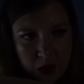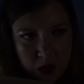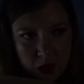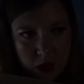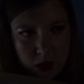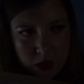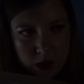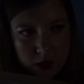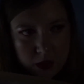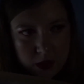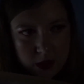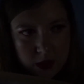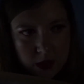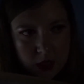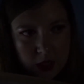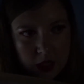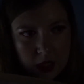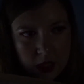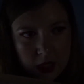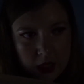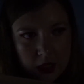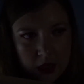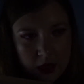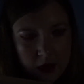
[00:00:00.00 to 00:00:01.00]
balls.
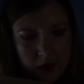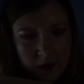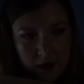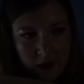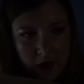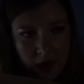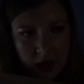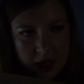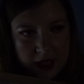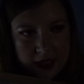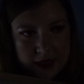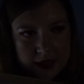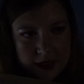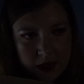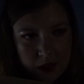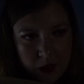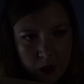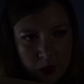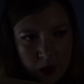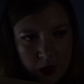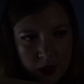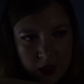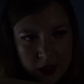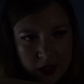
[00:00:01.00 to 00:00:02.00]
Right, said
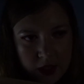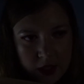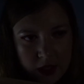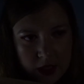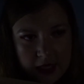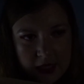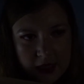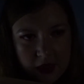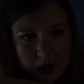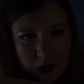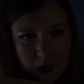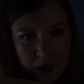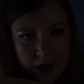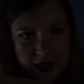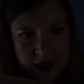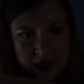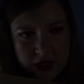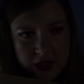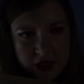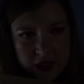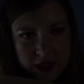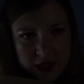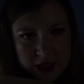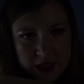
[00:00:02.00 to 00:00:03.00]
Wood. Now
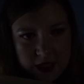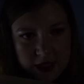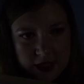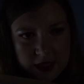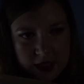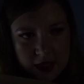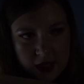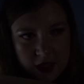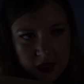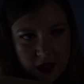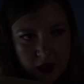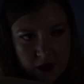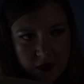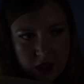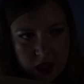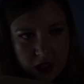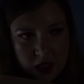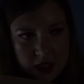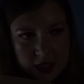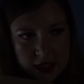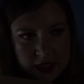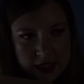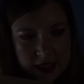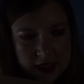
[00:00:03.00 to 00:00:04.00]
Quidditch is easy enough to
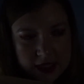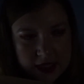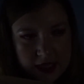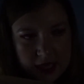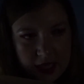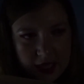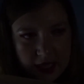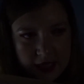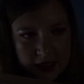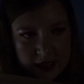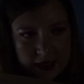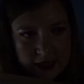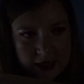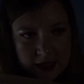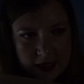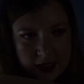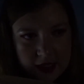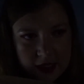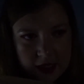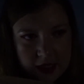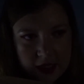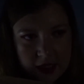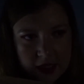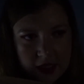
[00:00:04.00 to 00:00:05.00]
understand,
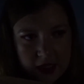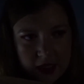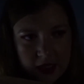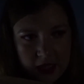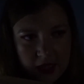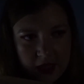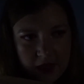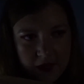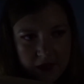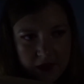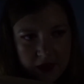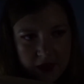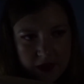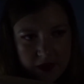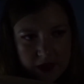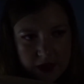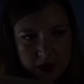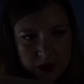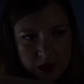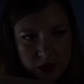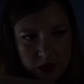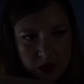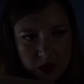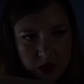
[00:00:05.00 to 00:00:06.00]
even if
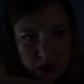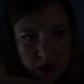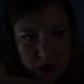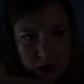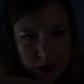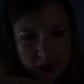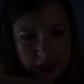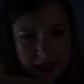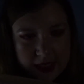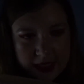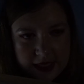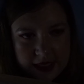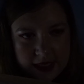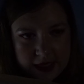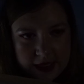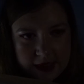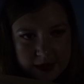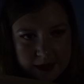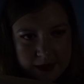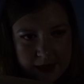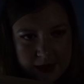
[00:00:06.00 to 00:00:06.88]
it's not too easy to